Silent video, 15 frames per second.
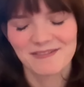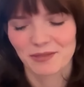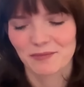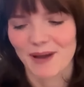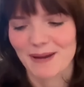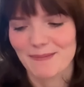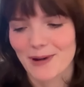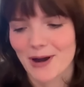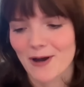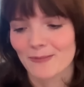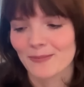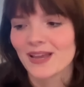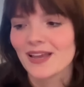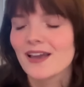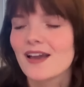with my
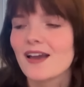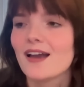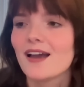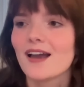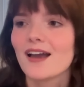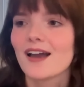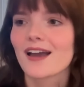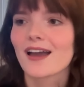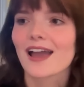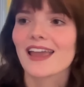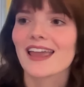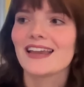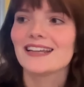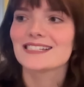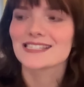mom. I
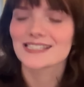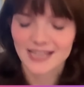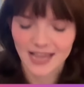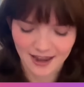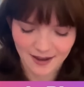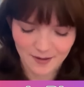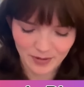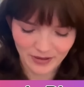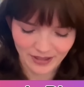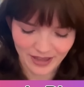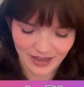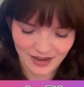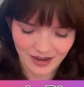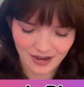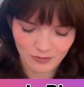hate to say it, but
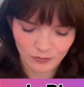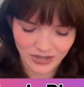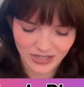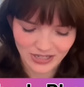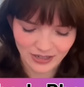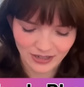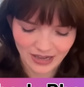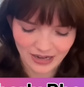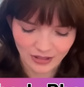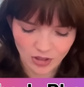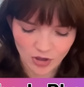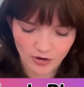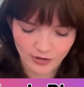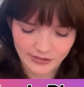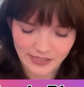like uh, we didn't get
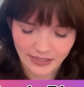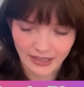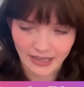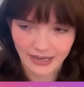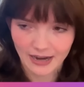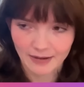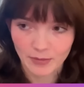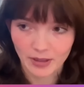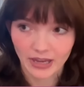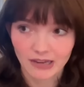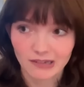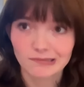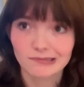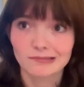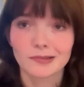along, so like I'm like,
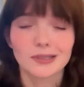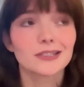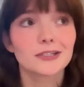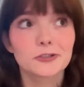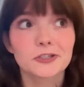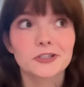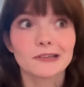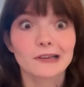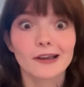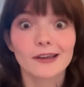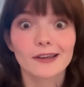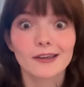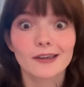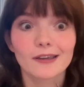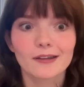oh, when does she die
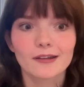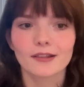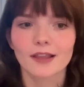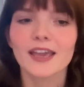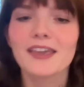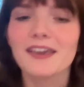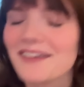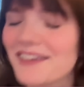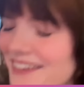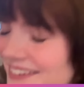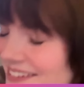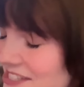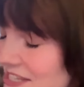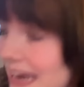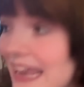again? Like,
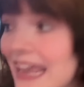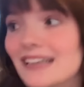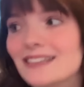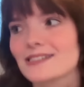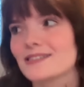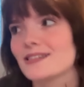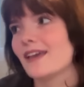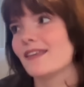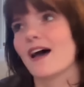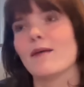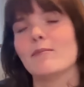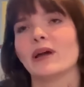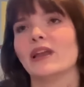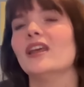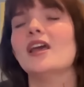so I hate to say
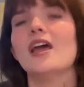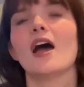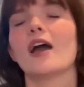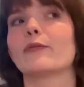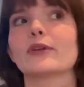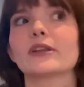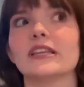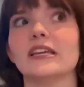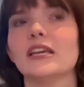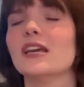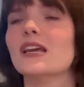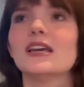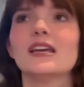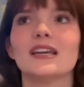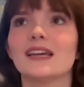that, but I really,
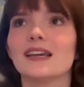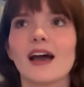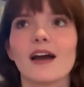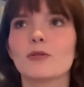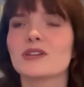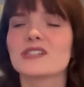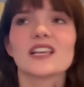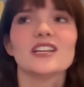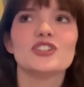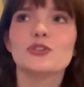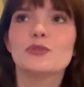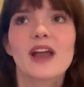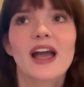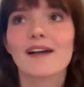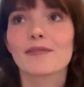I want to say two
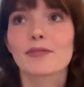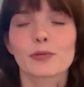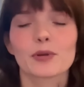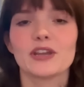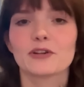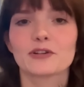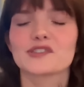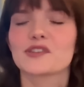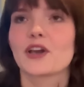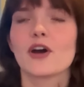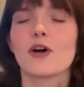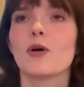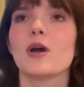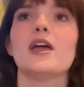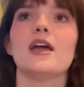and a half, three years
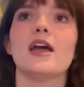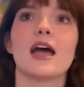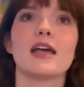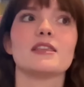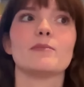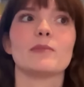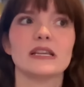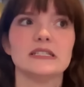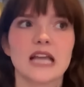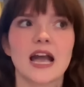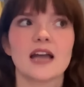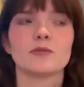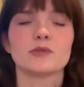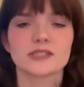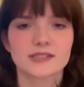ago, and then my
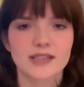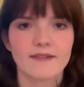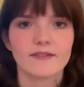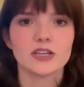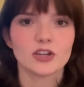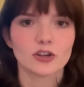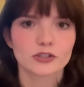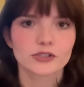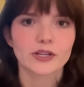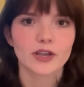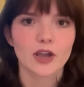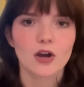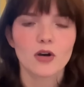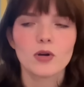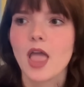dad was seven years
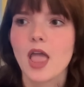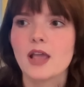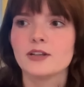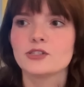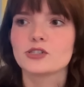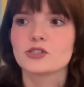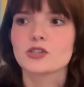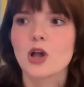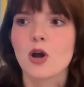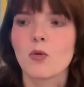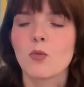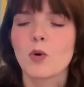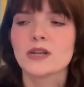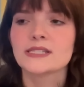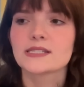ago, and so
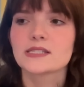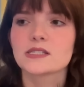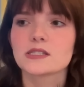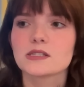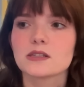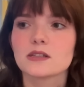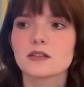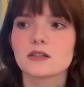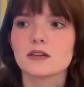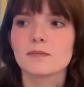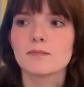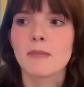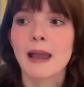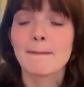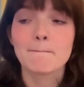once
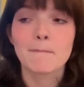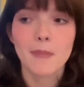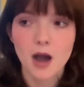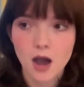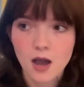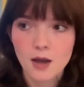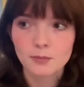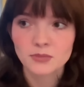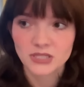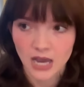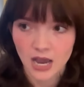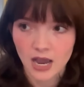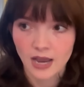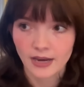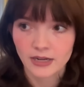my mom
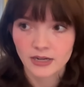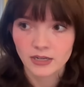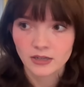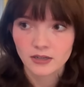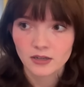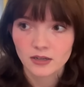died,